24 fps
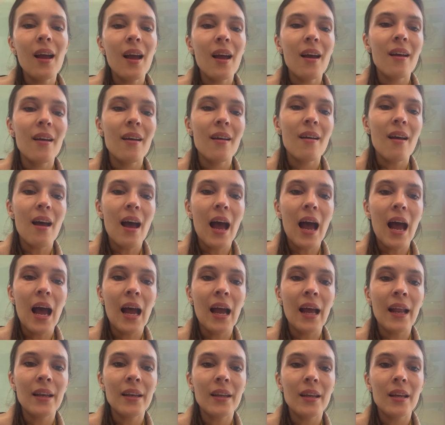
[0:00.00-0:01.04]

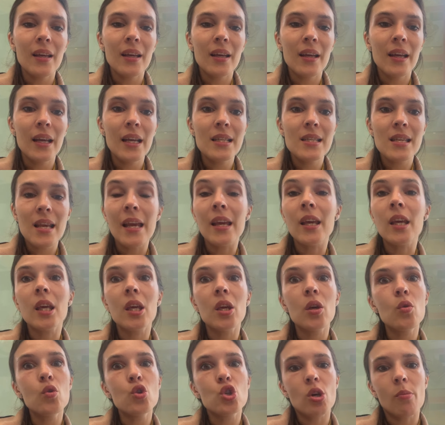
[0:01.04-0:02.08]
And it's a
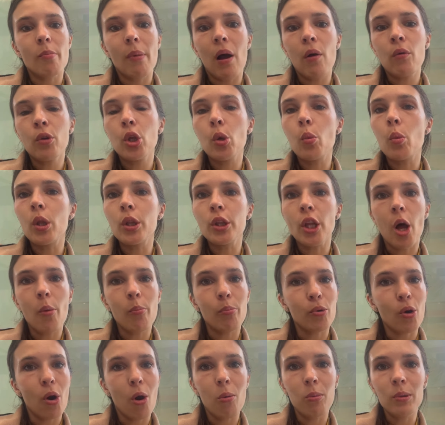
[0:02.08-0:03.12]
huge amount. You will not
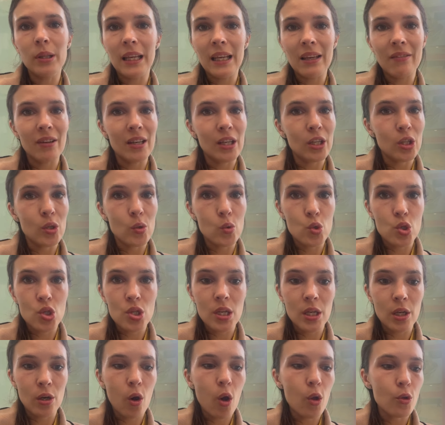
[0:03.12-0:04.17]
probably even use
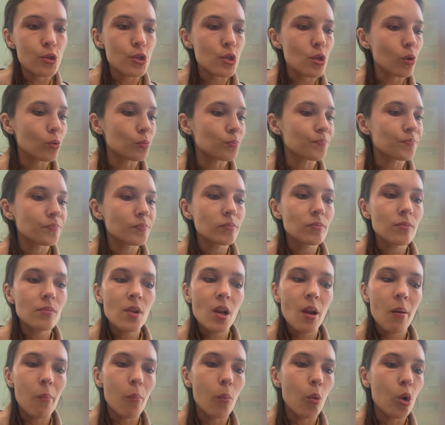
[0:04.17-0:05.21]
it all. So
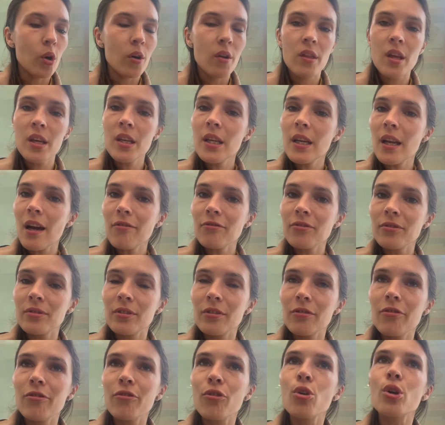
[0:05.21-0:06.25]
more than enough
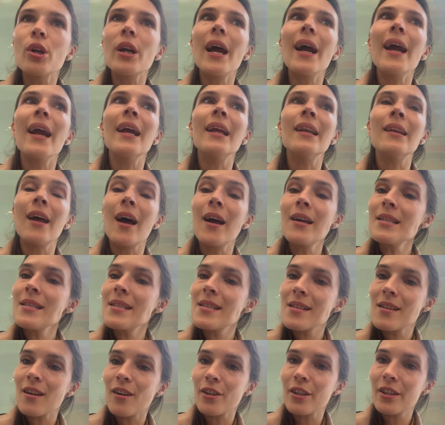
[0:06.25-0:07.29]
for a nice
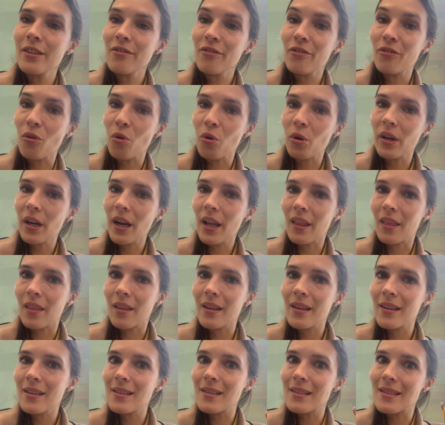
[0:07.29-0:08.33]
start for the
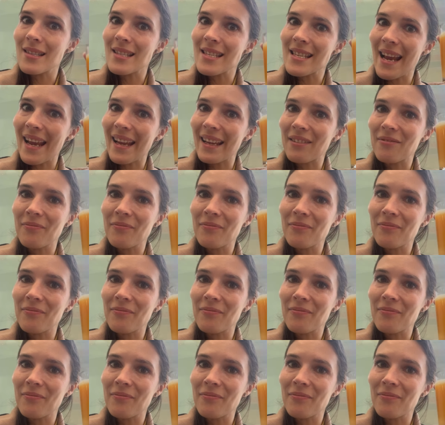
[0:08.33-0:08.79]
day.